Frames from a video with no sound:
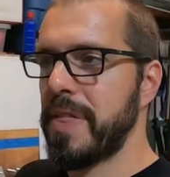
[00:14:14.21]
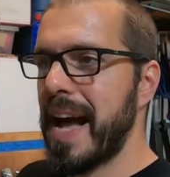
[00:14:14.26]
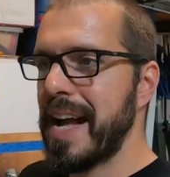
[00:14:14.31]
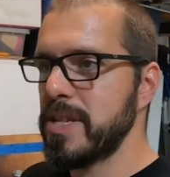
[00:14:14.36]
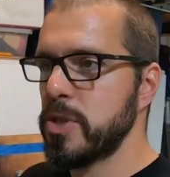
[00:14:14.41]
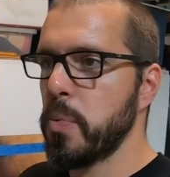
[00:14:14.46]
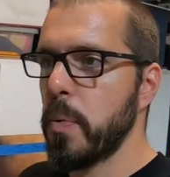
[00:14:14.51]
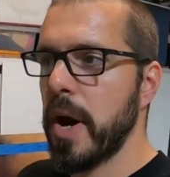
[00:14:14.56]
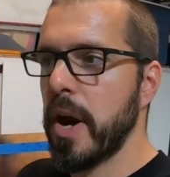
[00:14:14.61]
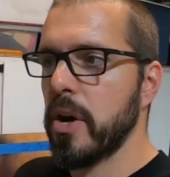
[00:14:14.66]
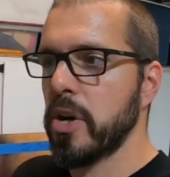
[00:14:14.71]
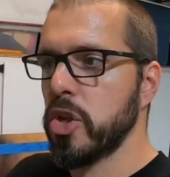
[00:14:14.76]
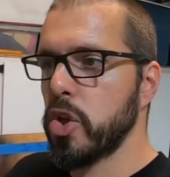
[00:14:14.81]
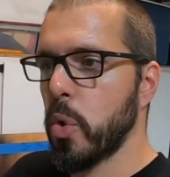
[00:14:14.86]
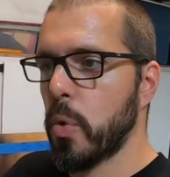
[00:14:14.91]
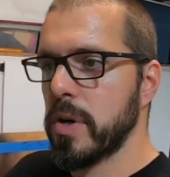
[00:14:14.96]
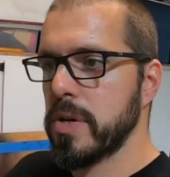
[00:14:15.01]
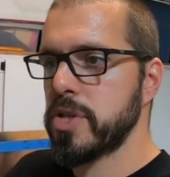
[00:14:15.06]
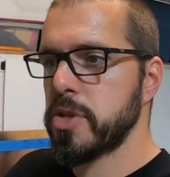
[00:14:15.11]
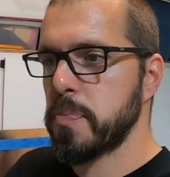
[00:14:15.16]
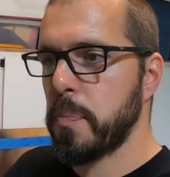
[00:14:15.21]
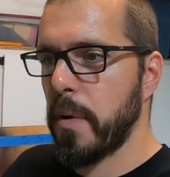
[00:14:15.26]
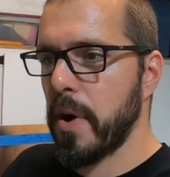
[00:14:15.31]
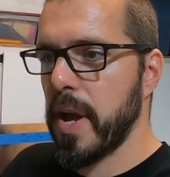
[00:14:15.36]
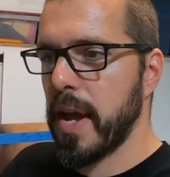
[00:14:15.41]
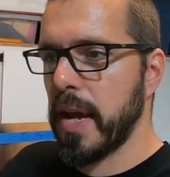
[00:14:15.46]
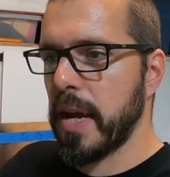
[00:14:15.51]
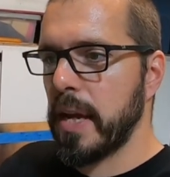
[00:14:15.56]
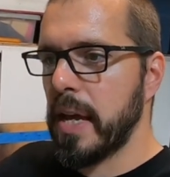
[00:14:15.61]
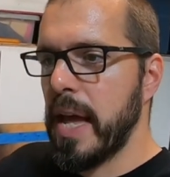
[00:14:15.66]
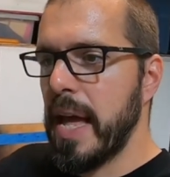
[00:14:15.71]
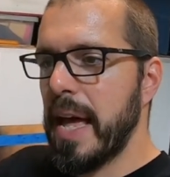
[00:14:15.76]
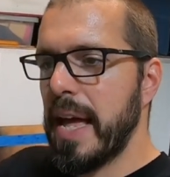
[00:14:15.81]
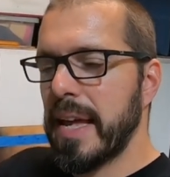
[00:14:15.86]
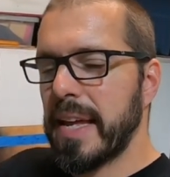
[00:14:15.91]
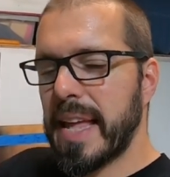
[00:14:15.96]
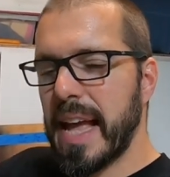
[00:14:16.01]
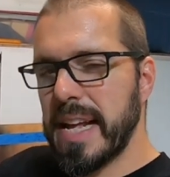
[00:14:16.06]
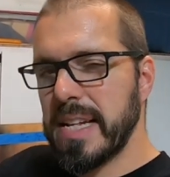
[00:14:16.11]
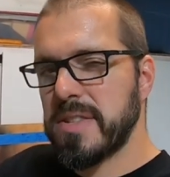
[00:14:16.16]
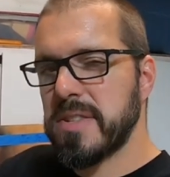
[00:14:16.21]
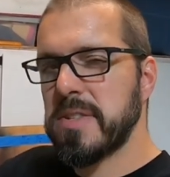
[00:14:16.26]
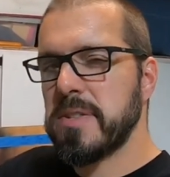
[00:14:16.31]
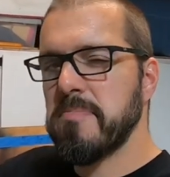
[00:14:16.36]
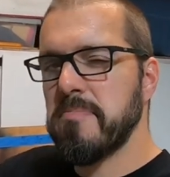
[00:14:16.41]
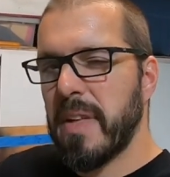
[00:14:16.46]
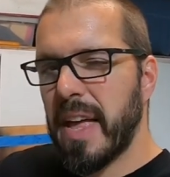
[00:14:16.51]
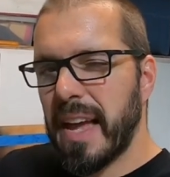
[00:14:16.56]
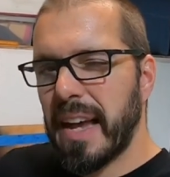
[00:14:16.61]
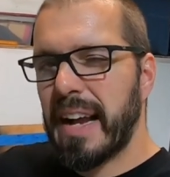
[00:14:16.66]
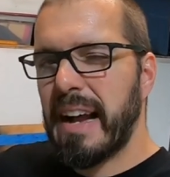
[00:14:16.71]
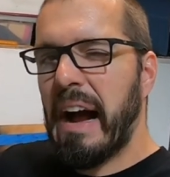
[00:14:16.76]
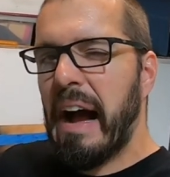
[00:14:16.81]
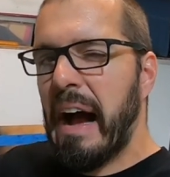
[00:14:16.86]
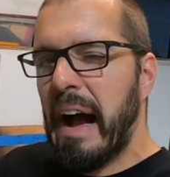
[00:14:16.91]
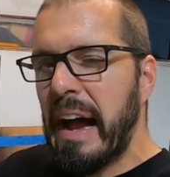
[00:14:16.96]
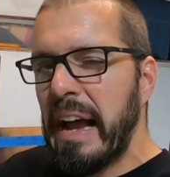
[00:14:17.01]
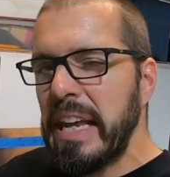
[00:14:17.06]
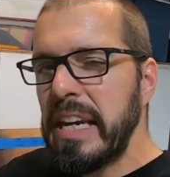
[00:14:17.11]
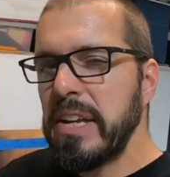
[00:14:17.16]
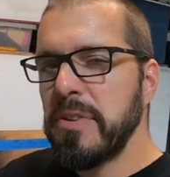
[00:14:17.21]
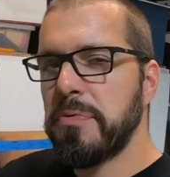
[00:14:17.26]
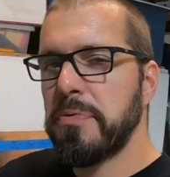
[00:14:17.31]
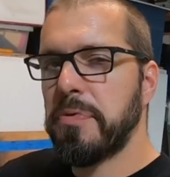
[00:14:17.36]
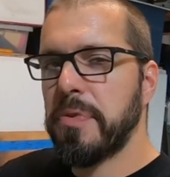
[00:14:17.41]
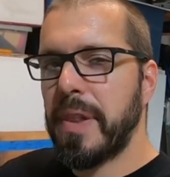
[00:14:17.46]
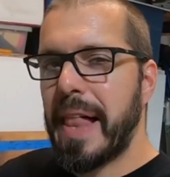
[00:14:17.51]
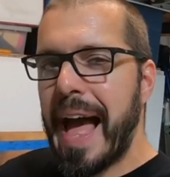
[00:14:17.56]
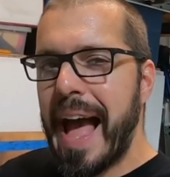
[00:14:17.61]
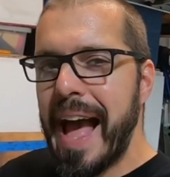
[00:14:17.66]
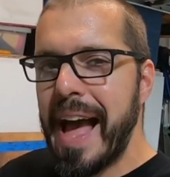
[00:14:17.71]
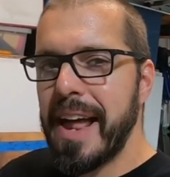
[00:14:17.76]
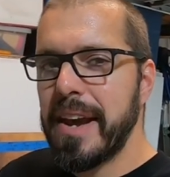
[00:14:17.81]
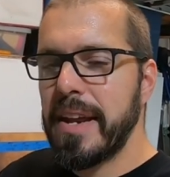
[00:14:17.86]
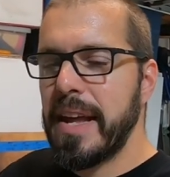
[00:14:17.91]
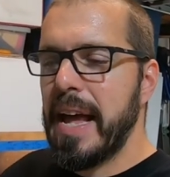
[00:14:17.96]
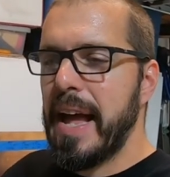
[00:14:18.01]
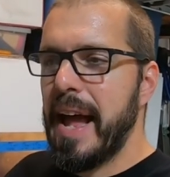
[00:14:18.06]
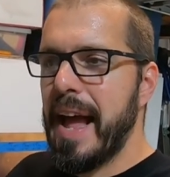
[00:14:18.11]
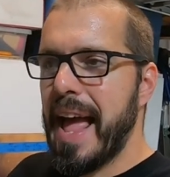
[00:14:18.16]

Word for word: that's where your spring gets kind of flat.